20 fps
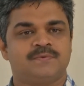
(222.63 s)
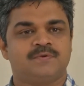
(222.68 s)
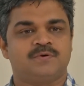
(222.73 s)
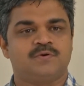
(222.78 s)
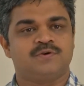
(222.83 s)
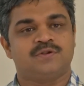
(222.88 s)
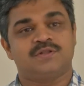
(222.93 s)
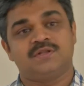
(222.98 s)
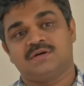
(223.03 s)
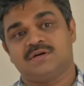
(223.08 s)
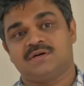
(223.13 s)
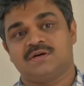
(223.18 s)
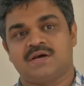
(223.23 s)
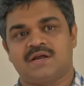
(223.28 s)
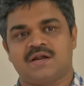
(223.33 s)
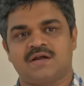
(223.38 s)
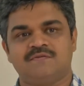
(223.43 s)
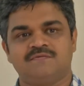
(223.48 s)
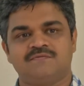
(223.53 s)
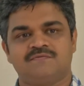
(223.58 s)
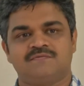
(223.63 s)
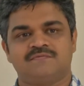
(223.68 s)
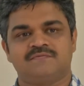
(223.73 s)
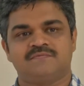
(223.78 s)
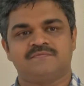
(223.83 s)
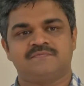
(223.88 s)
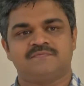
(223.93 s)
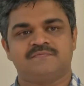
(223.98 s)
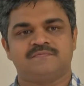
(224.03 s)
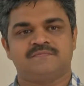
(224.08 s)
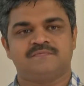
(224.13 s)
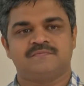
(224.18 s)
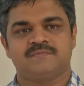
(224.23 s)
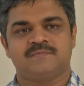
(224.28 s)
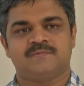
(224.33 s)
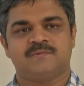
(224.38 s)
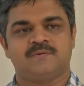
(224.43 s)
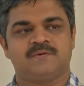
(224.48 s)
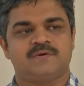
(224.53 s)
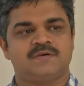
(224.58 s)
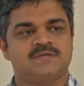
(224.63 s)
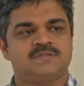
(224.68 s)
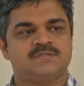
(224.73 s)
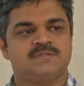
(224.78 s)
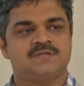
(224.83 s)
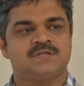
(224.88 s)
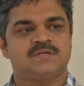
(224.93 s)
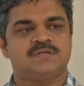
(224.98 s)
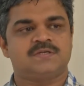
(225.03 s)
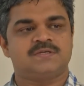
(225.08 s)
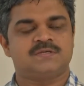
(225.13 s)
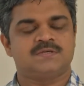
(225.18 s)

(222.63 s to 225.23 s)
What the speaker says: on the graph you construct?